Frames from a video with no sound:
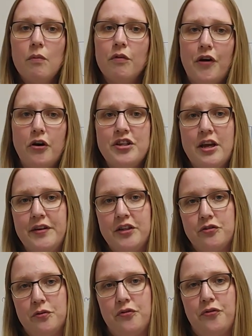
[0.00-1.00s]
Without having
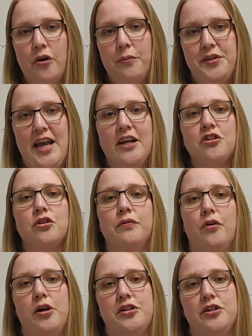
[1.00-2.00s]
transformed the actual
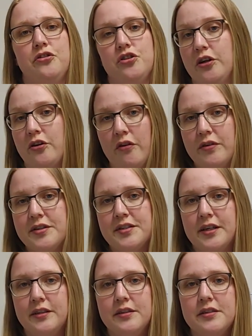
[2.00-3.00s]
voltage and current
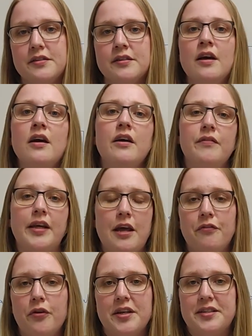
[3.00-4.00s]
signals, we
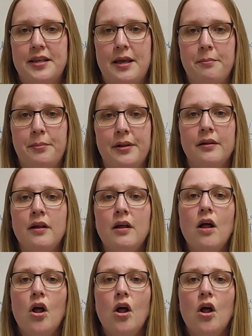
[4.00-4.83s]
can, for example,